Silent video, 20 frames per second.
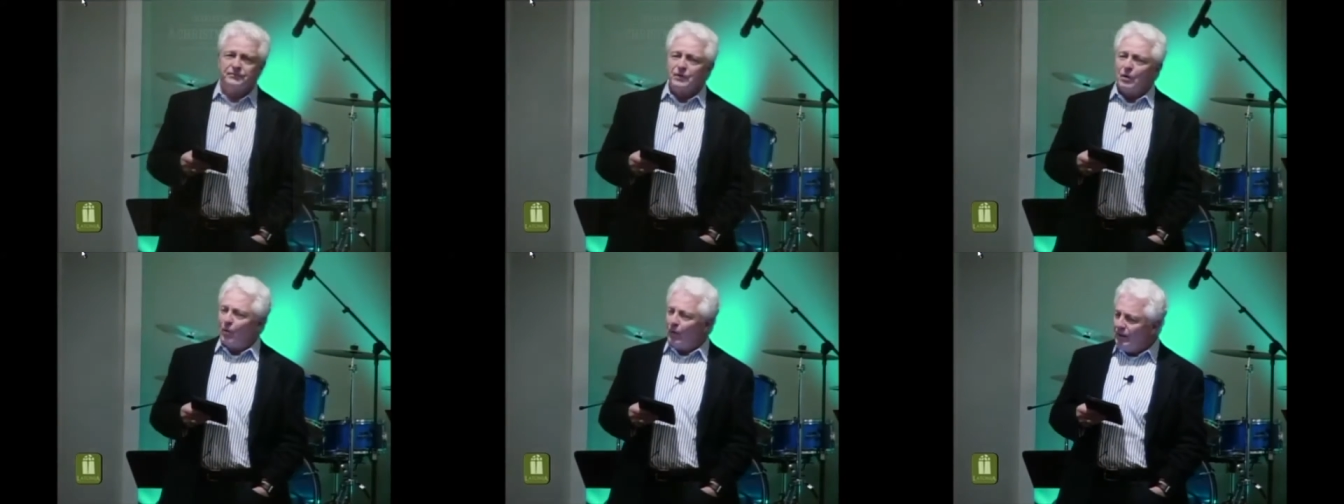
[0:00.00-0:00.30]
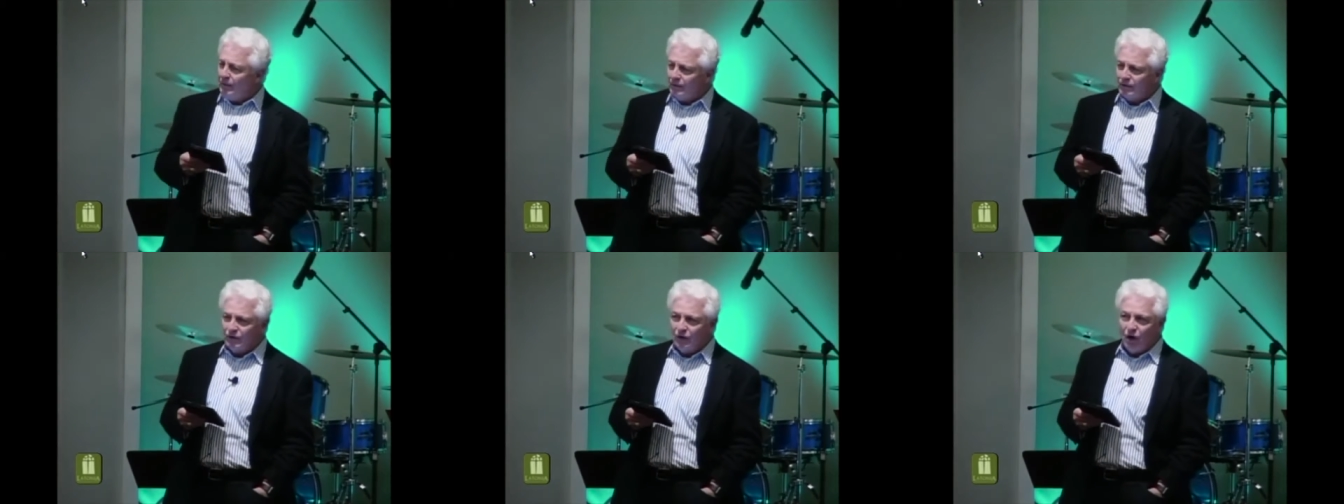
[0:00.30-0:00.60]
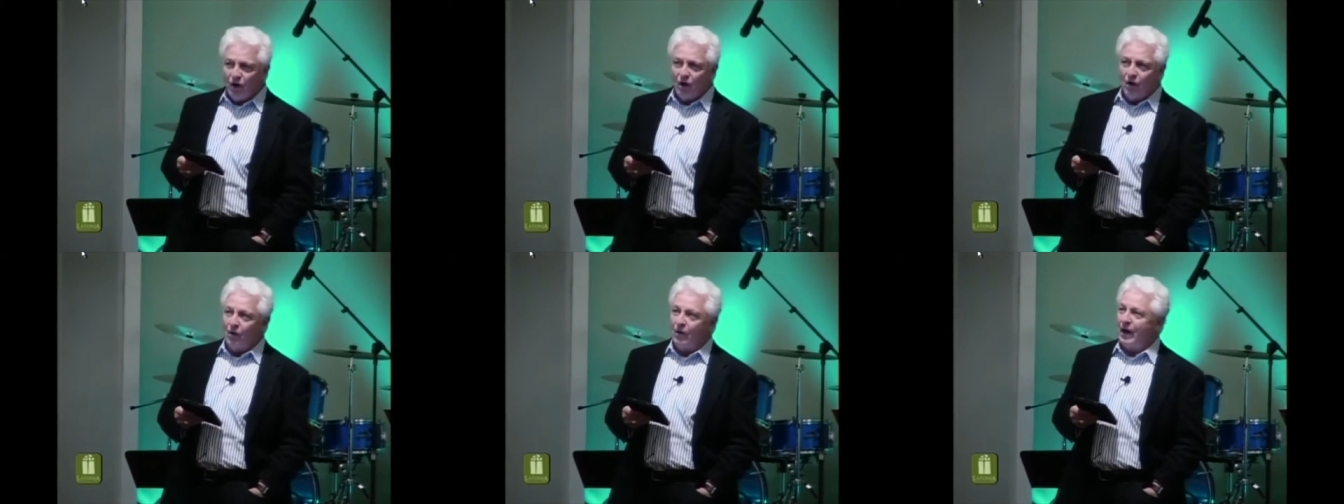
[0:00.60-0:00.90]
we would
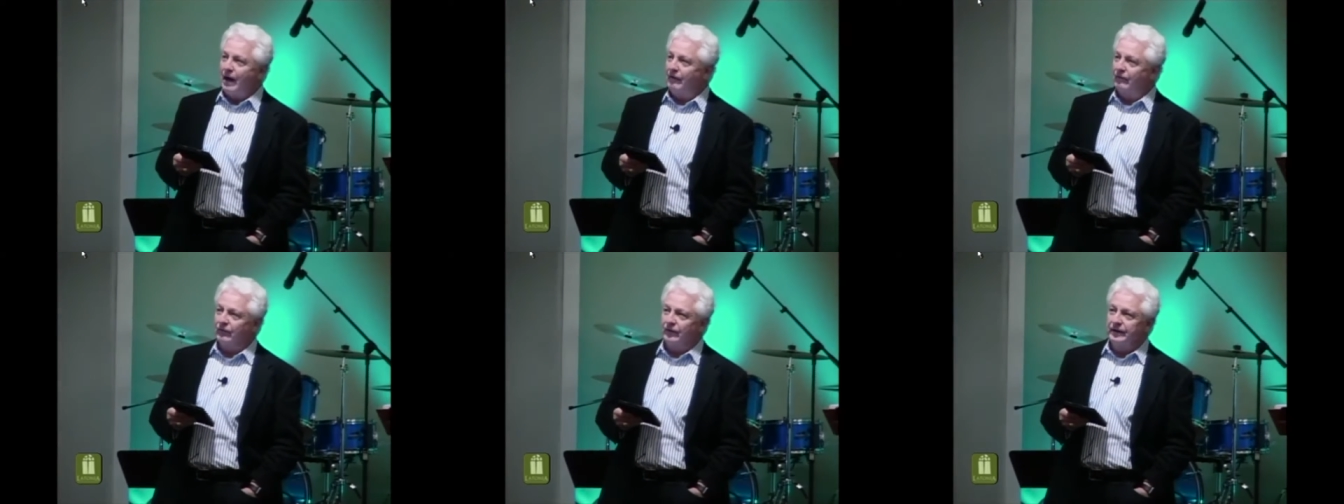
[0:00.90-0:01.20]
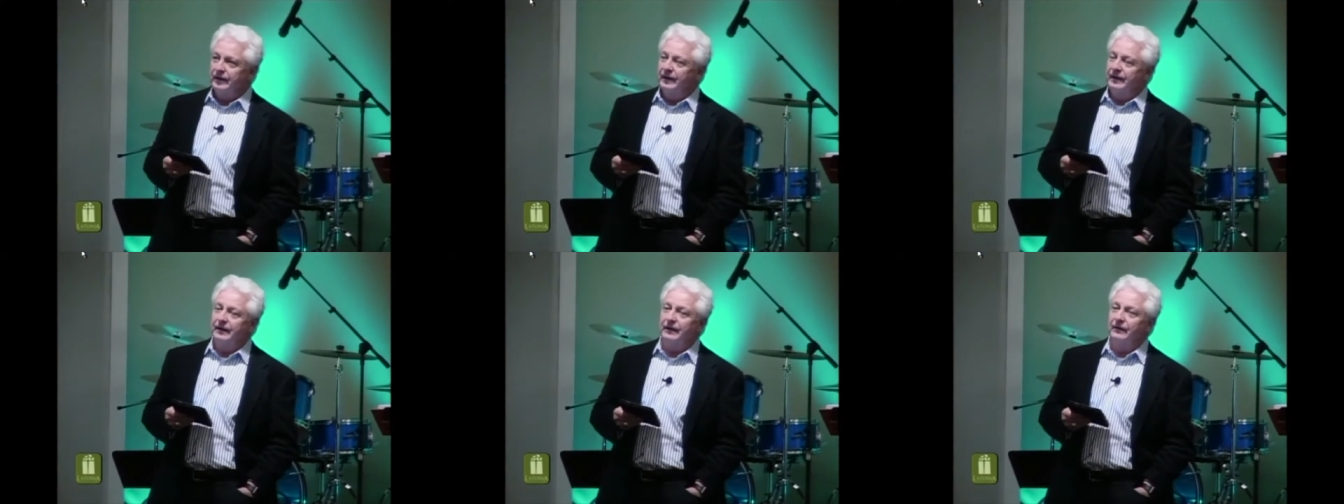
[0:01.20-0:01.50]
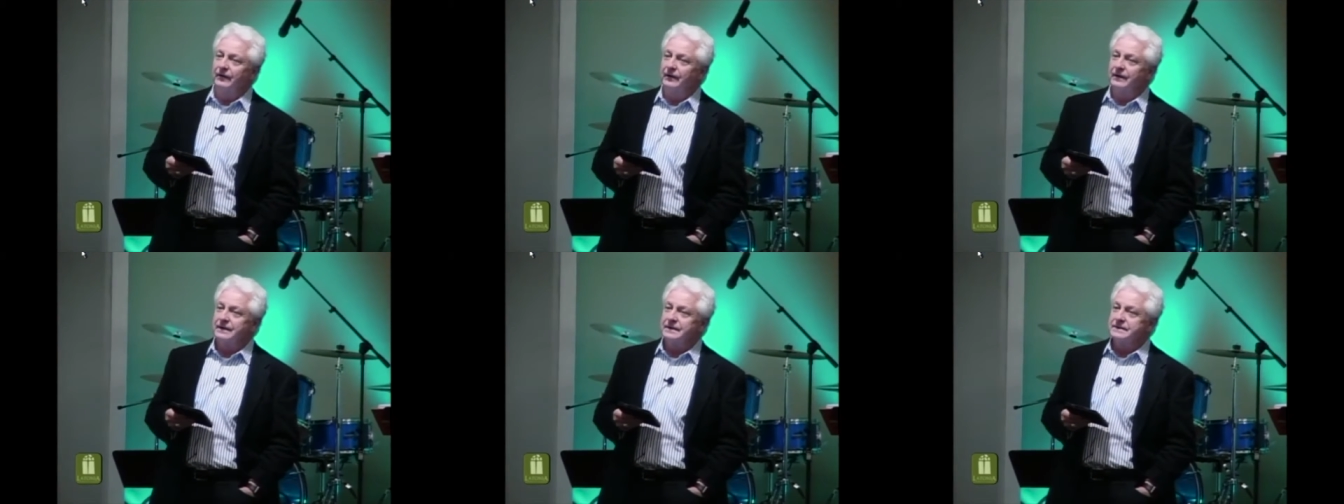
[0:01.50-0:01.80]
go every
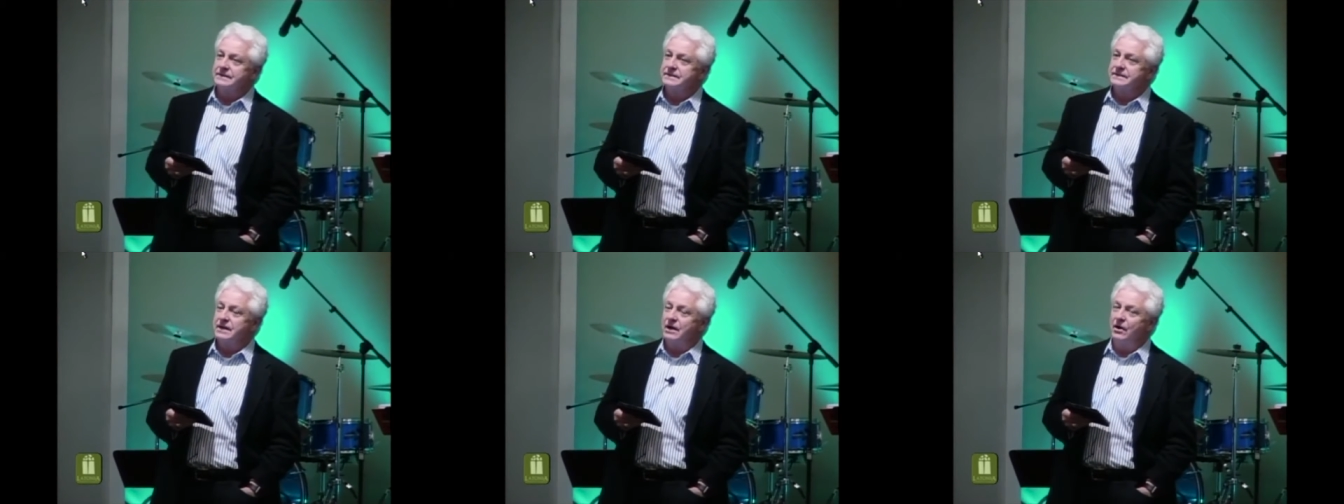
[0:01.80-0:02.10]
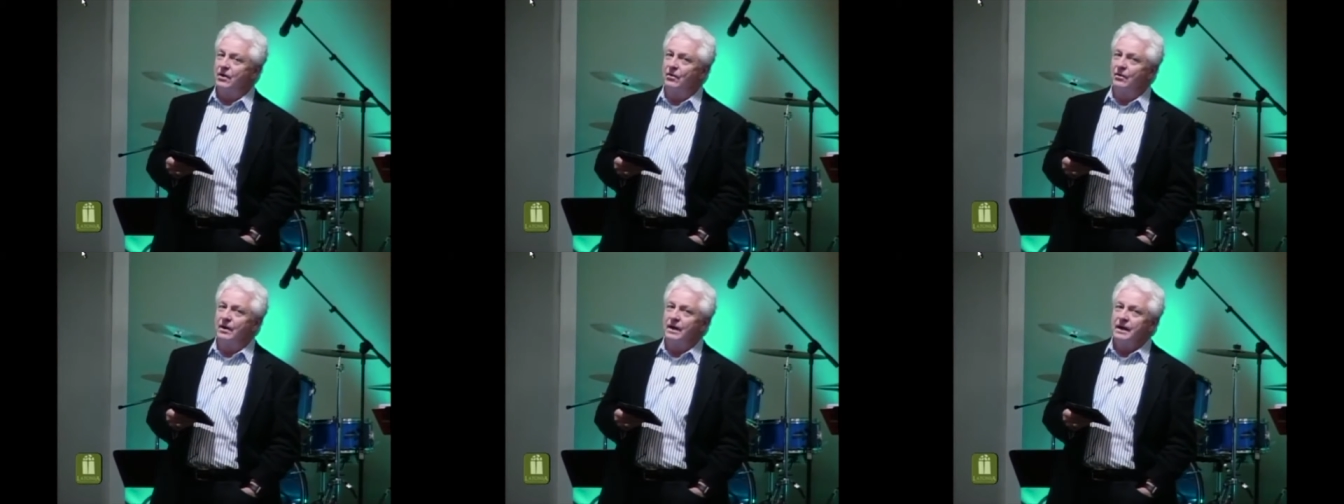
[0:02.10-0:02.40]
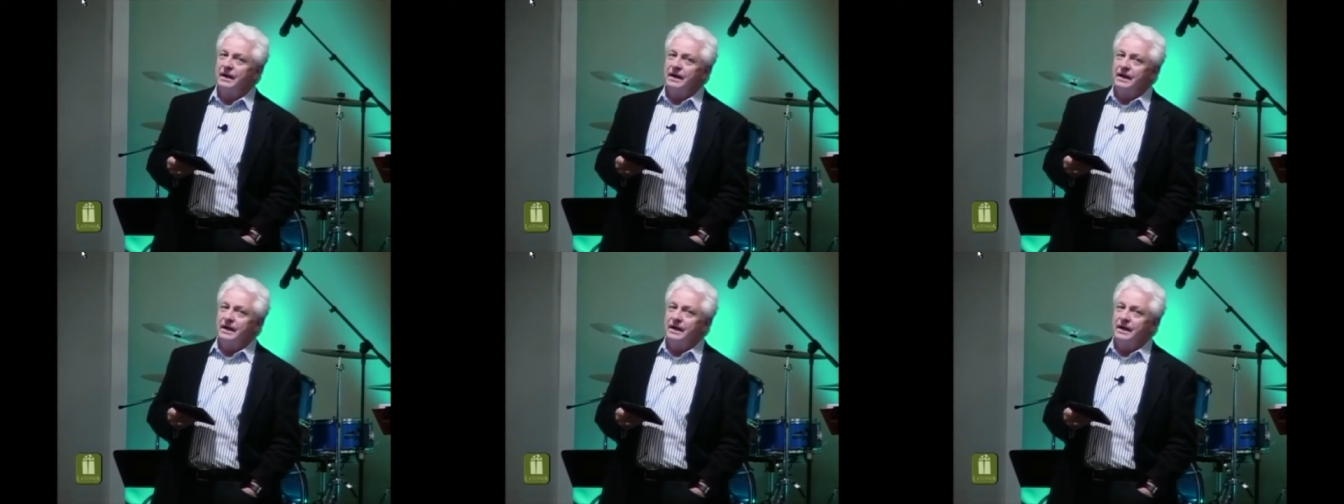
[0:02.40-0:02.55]
year. And so